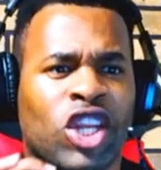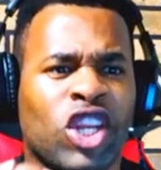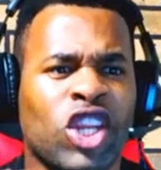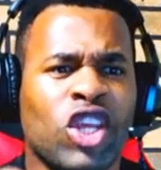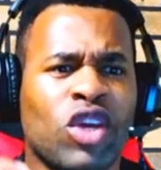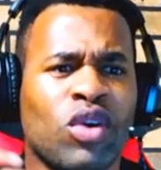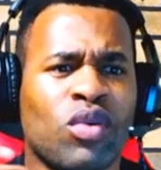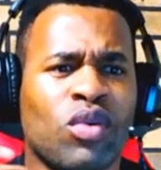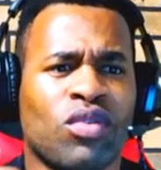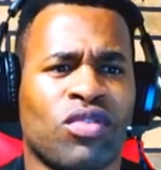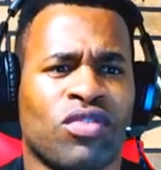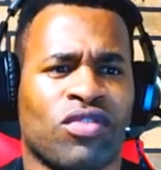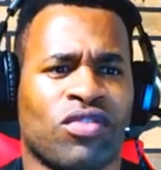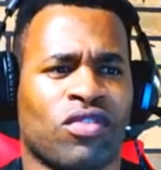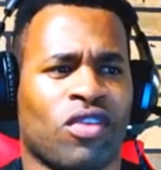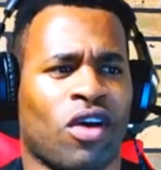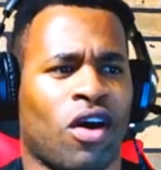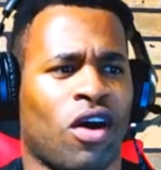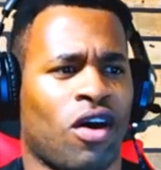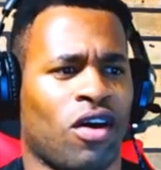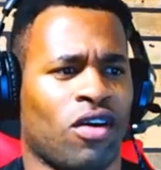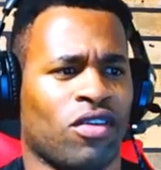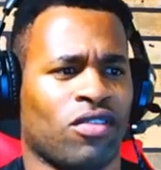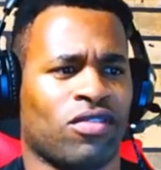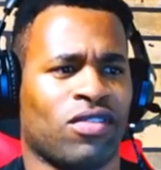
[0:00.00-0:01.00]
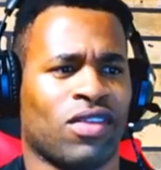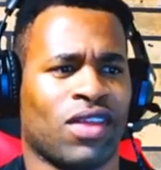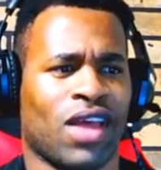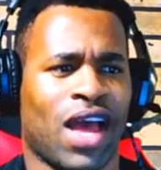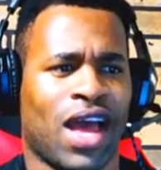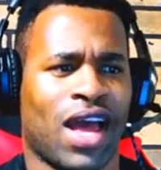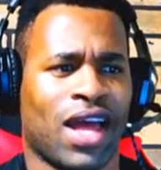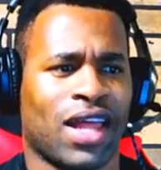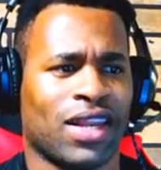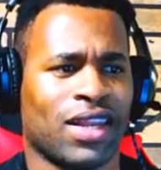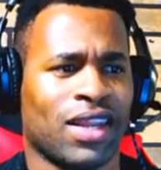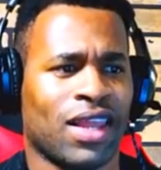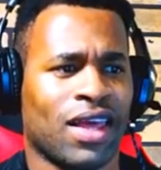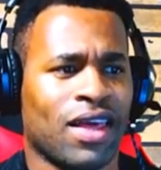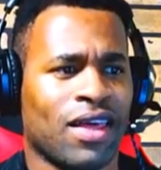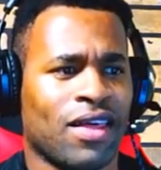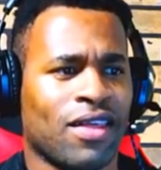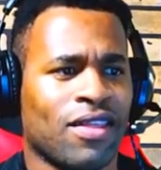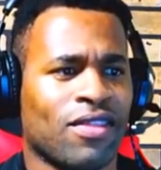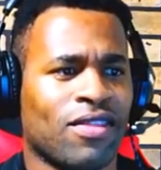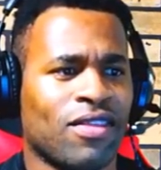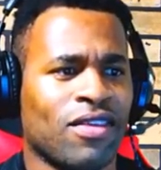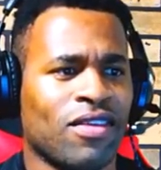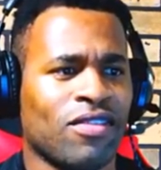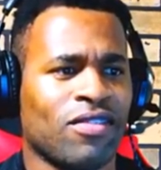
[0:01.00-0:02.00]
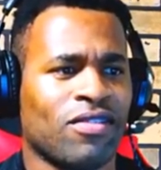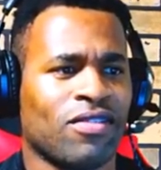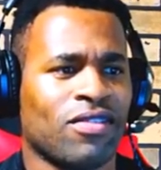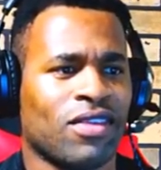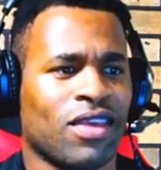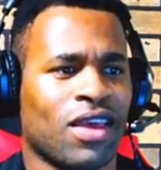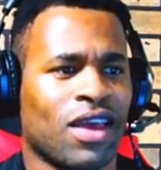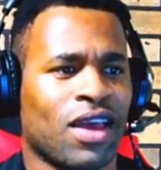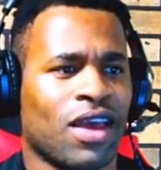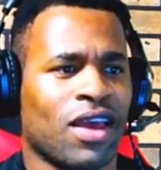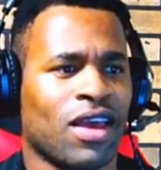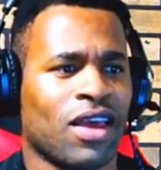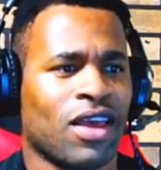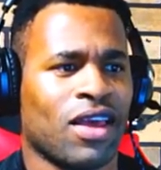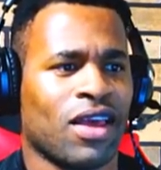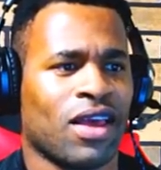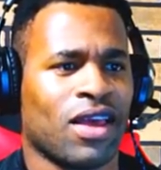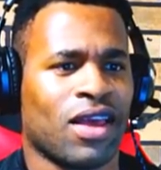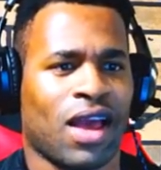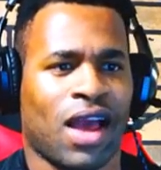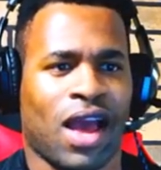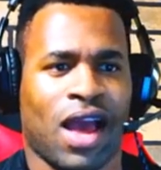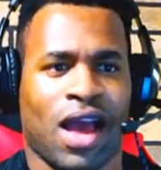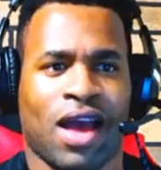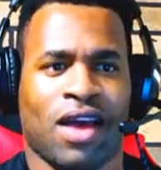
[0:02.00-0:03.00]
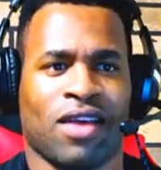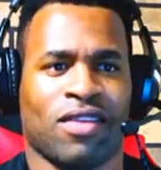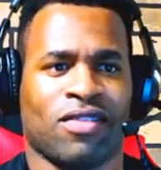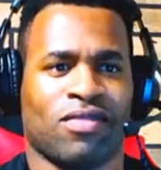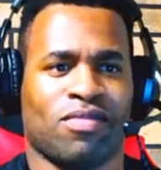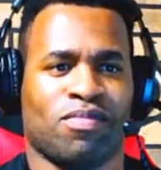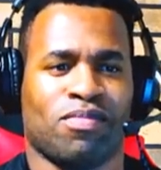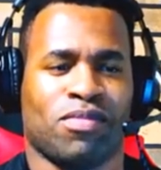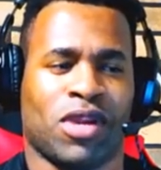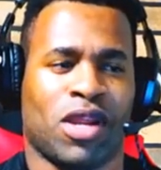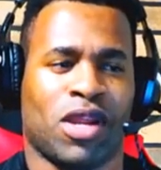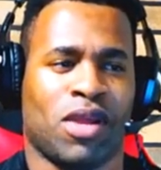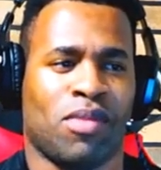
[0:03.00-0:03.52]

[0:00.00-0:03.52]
new stars, and this year has